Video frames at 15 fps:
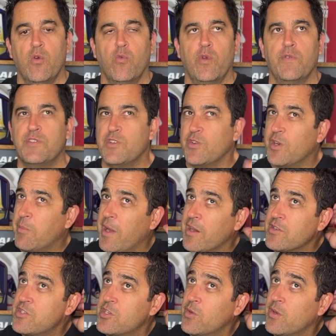We've tuned
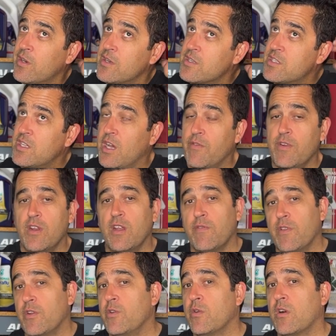about 270 of
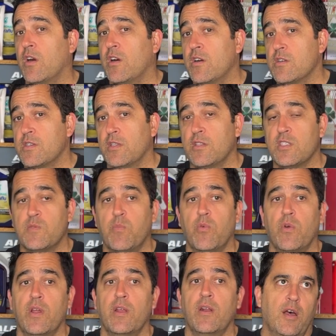the new cars at this
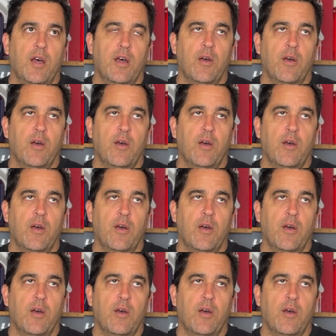point.